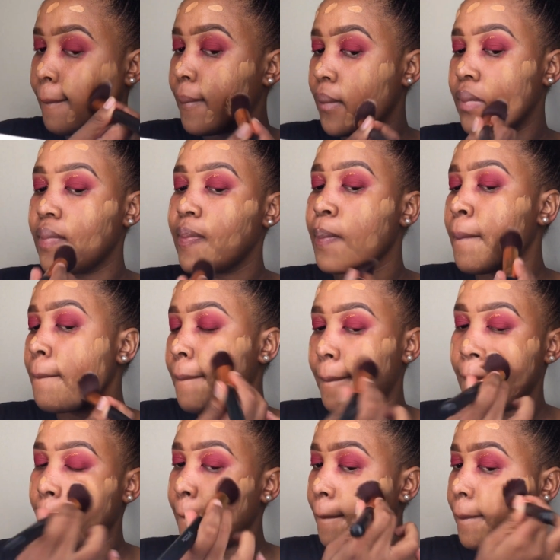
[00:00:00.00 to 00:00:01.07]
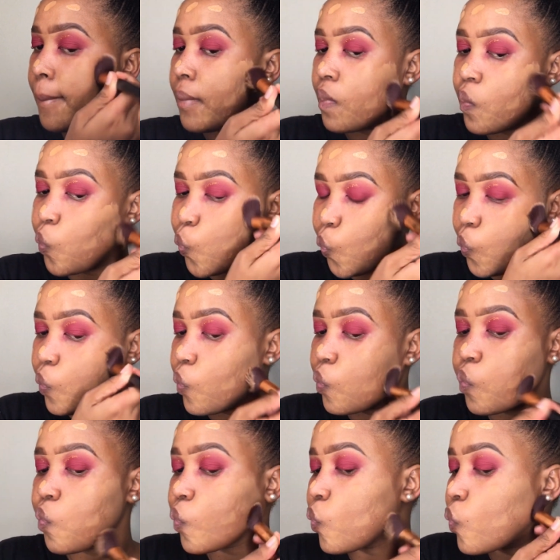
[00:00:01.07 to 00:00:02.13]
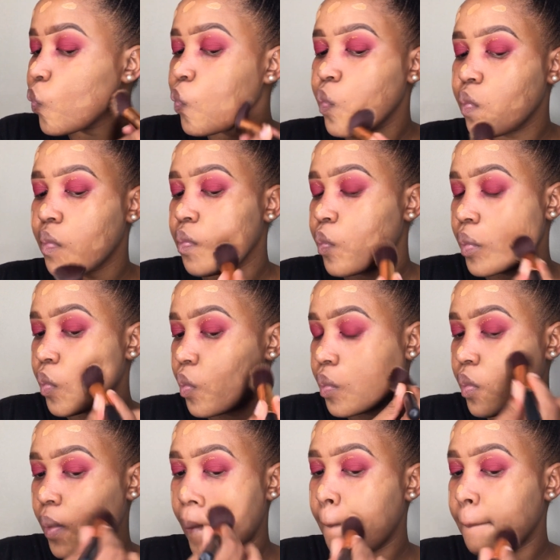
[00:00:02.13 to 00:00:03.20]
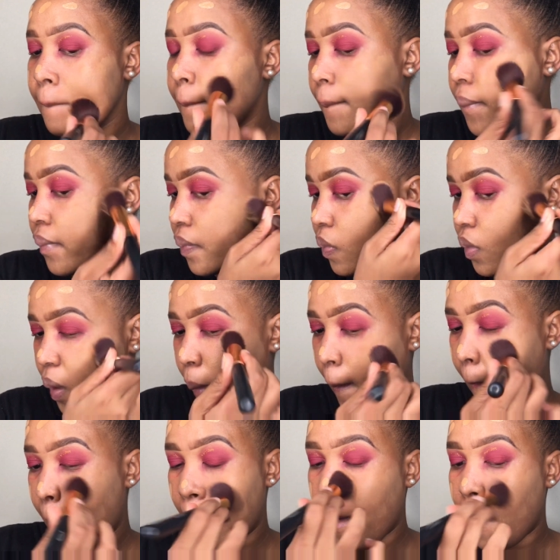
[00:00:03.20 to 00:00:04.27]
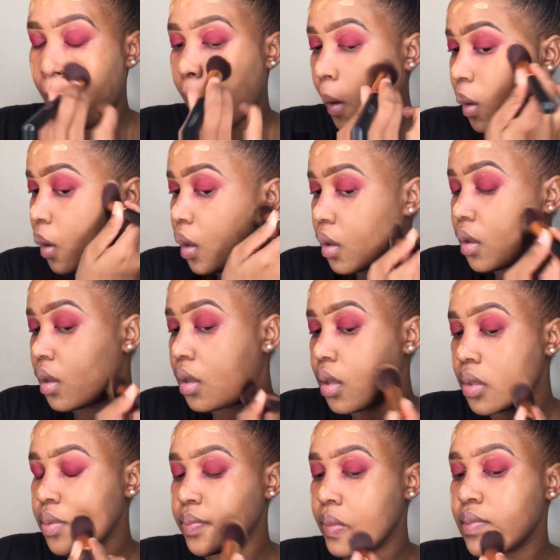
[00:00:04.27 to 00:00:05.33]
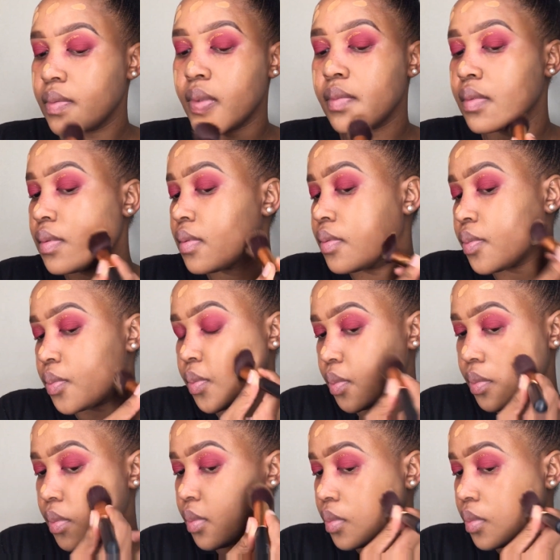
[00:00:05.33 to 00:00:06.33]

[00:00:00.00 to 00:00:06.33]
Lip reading: to blend the foundation, I am using a flat brush.